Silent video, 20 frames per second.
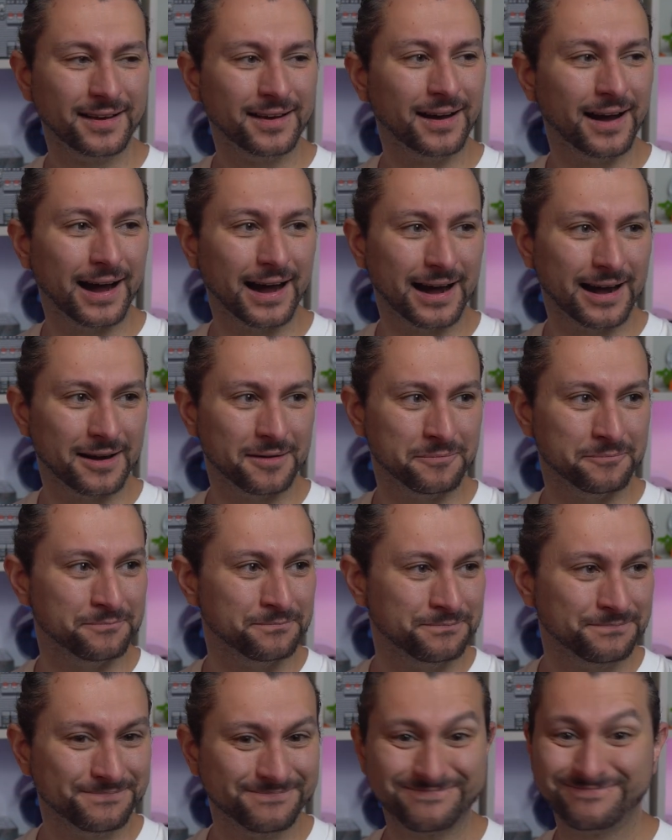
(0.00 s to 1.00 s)

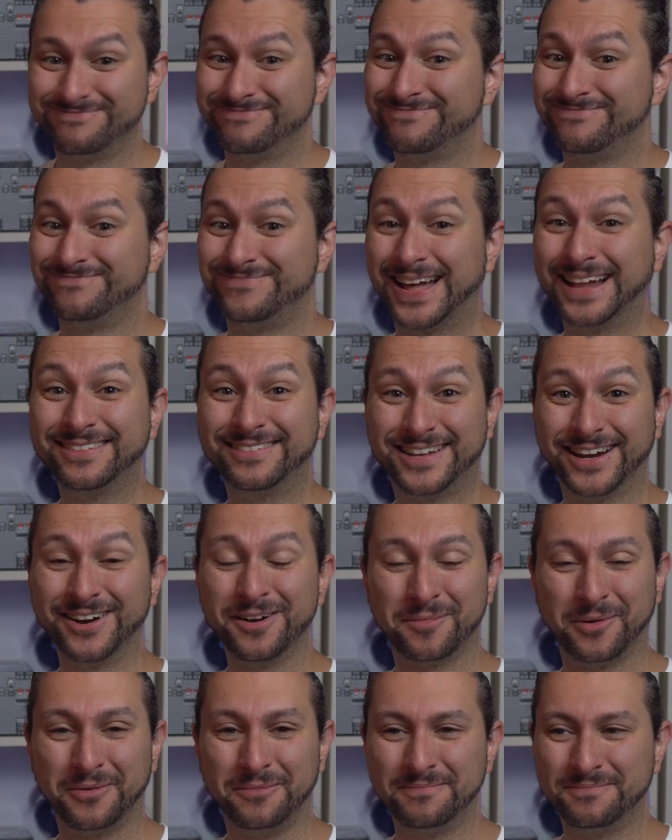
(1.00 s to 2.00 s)
That's
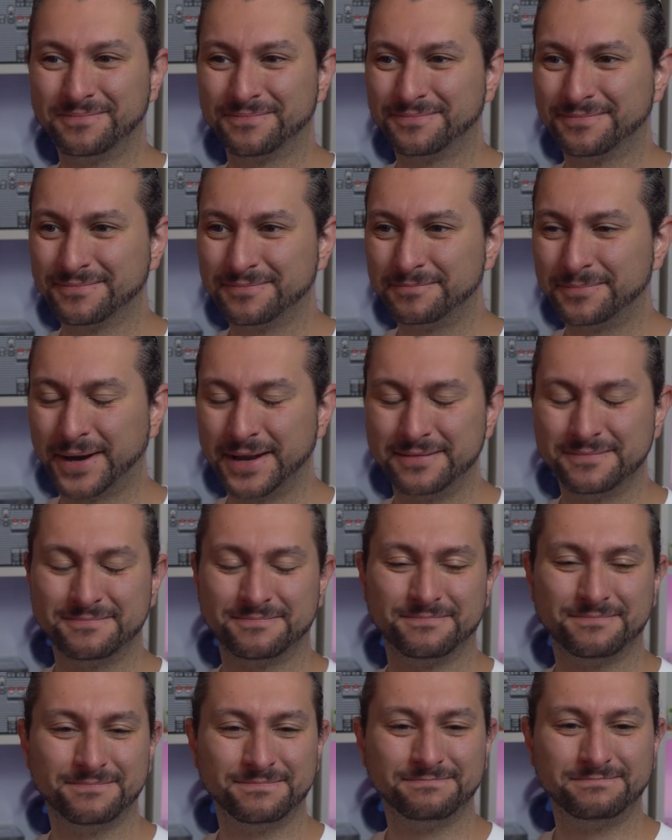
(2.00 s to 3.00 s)
terrible, but
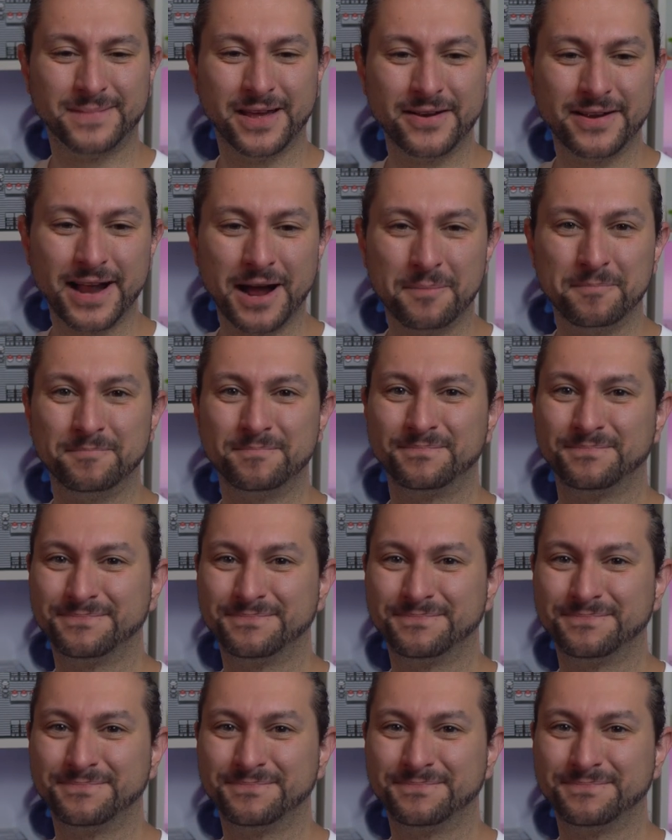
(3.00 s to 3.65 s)
there you go.